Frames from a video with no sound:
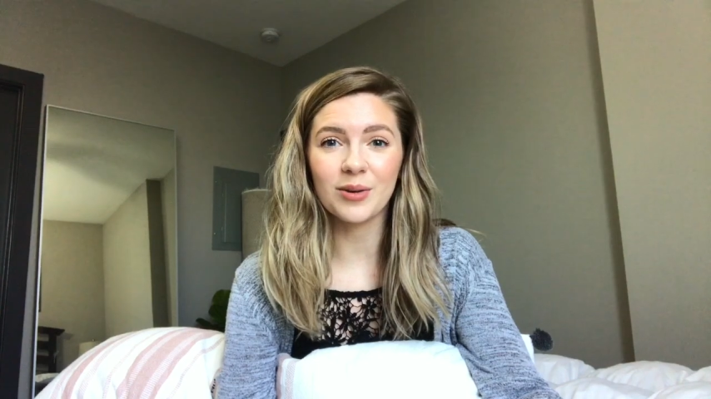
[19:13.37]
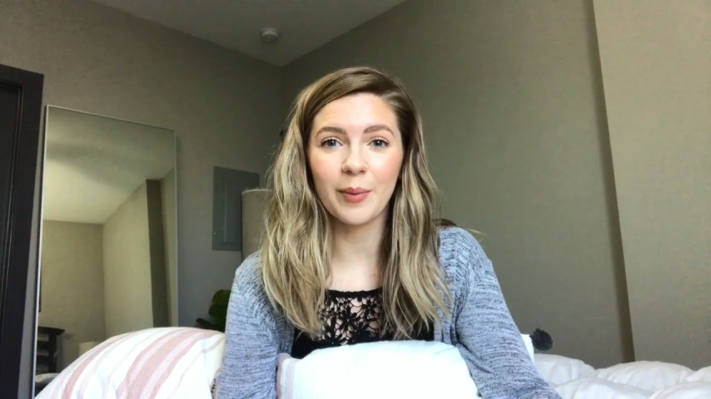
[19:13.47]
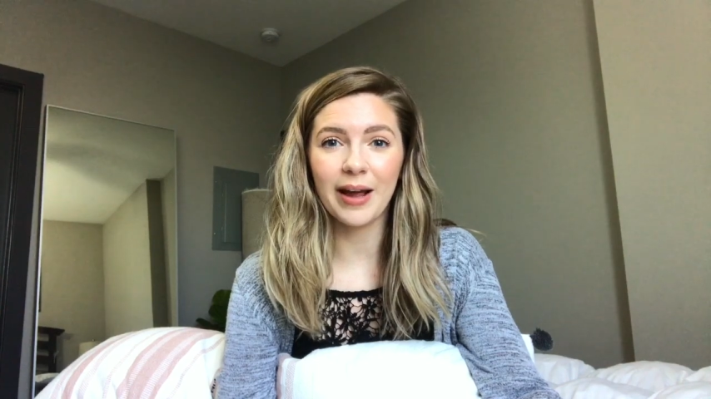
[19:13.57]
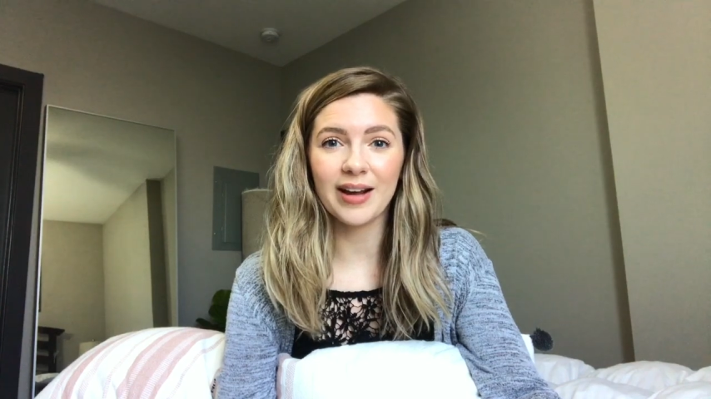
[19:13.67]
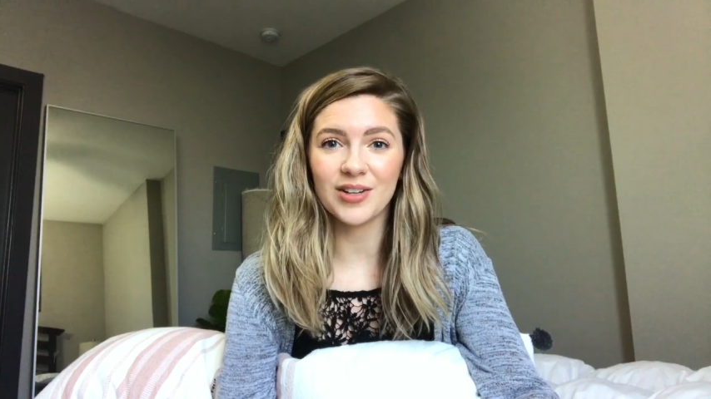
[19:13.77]

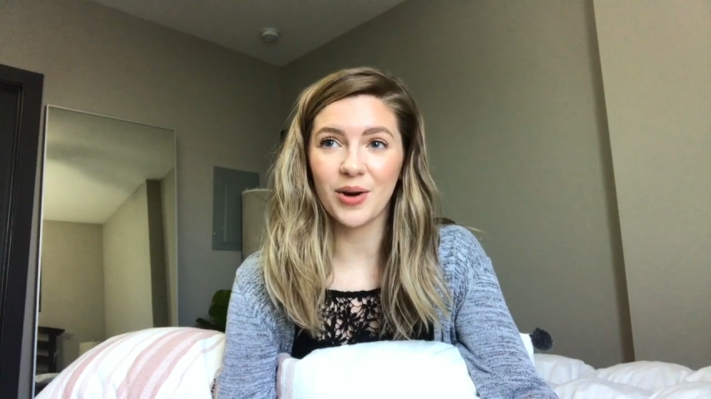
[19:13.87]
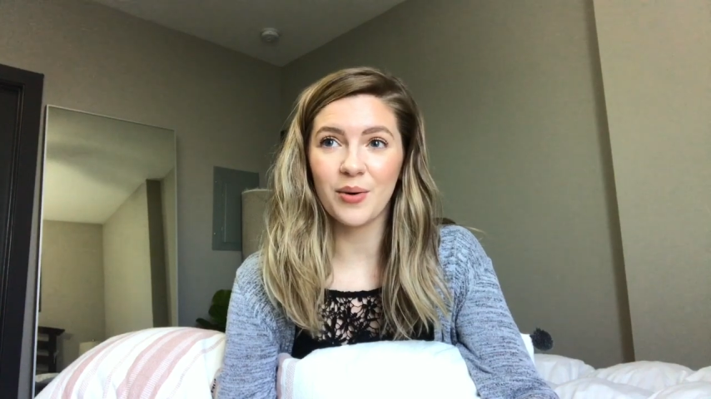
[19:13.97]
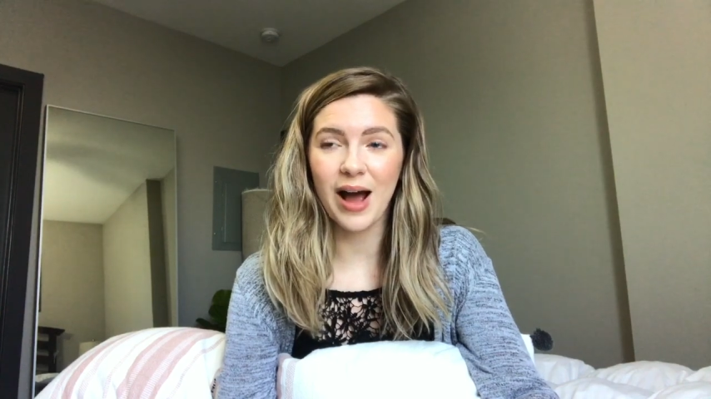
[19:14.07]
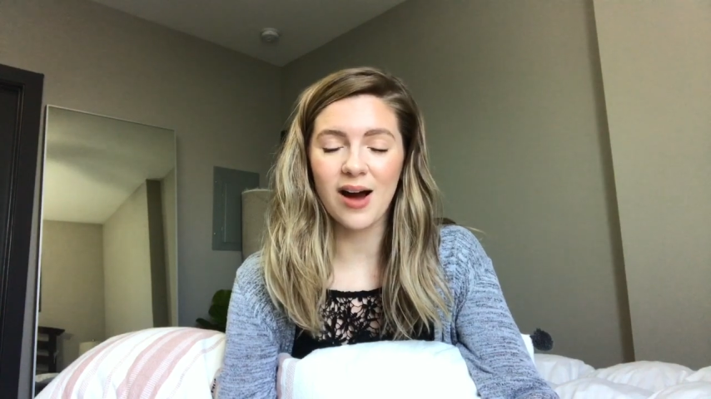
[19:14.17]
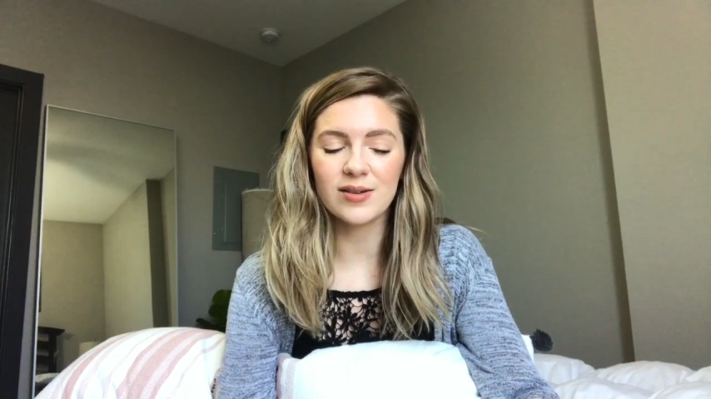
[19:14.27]
bit in your own
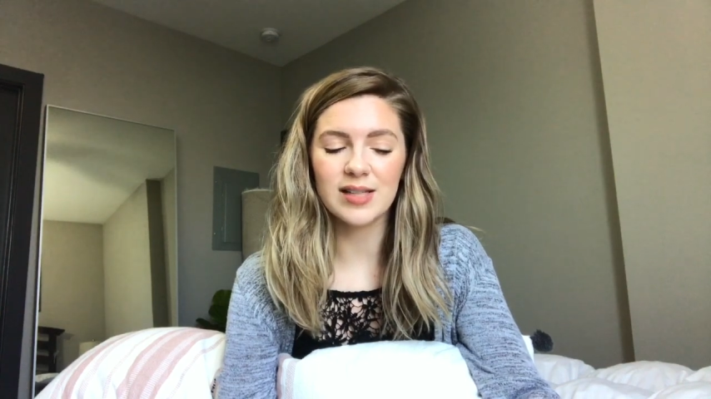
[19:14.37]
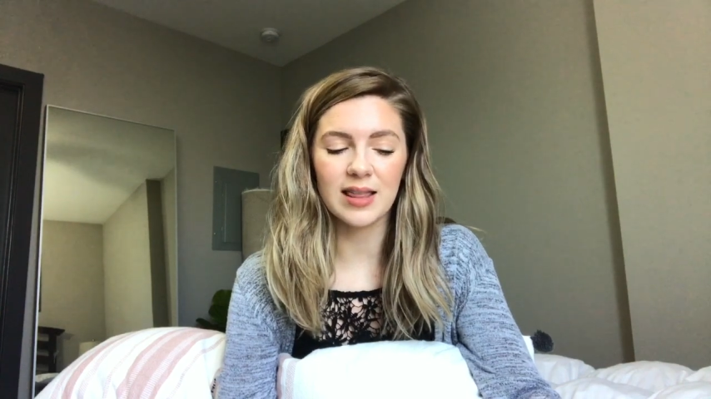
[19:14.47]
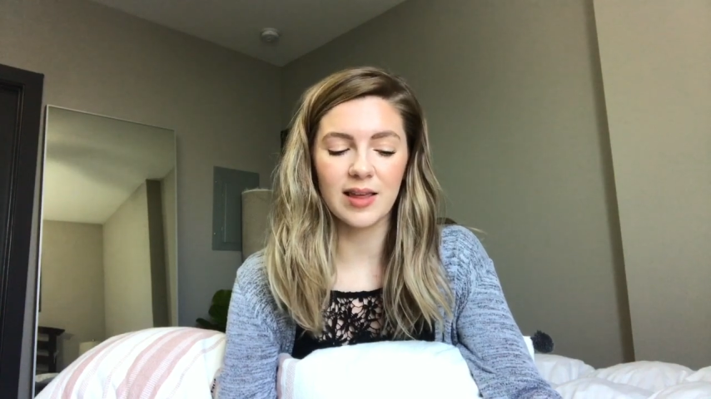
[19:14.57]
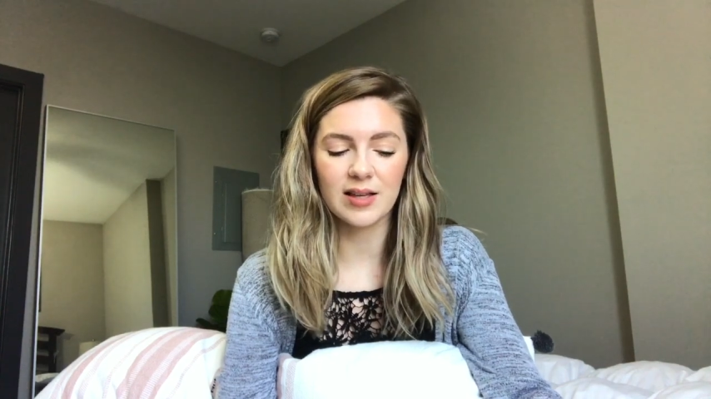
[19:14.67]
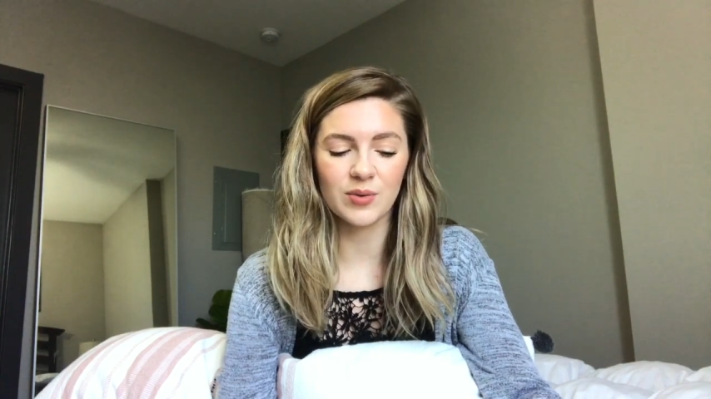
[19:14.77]
house, I
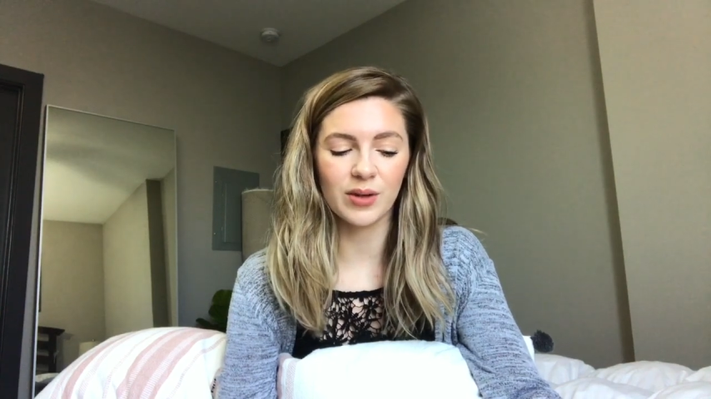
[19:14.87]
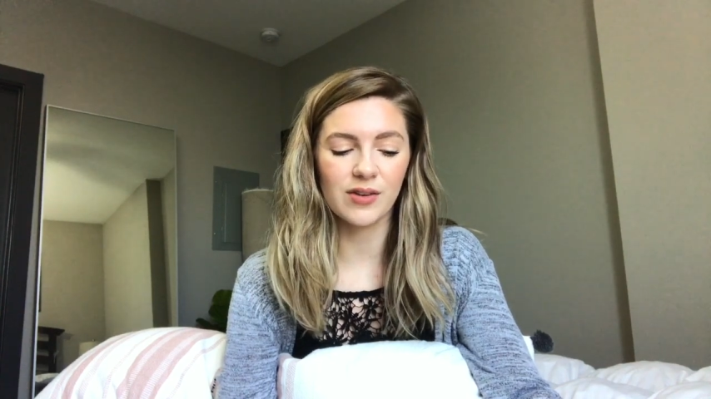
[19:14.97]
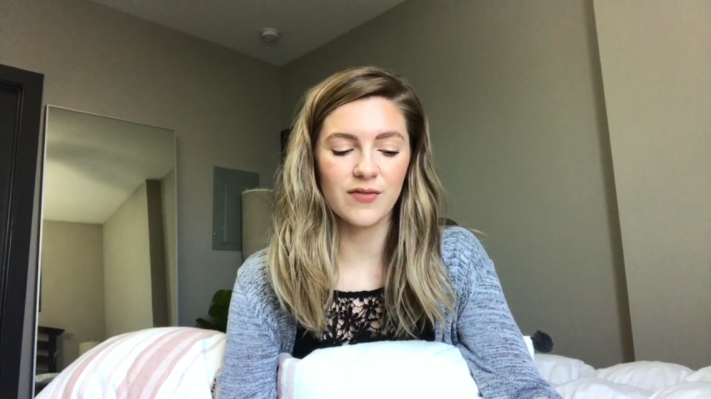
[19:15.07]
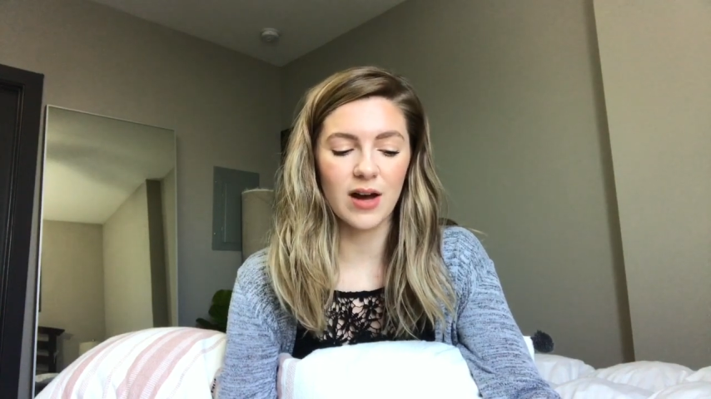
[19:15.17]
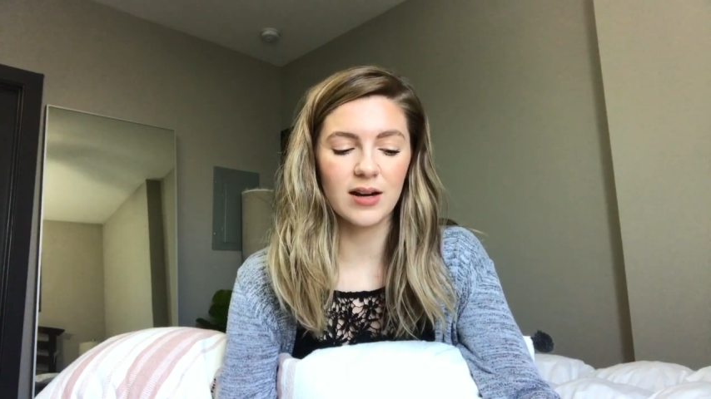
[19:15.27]
think is really
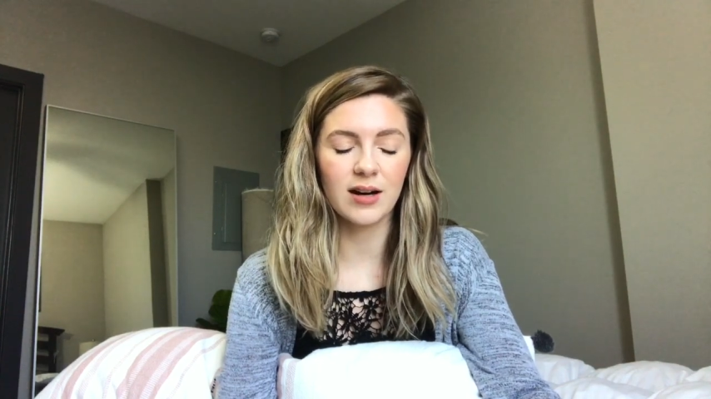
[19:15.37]
fun.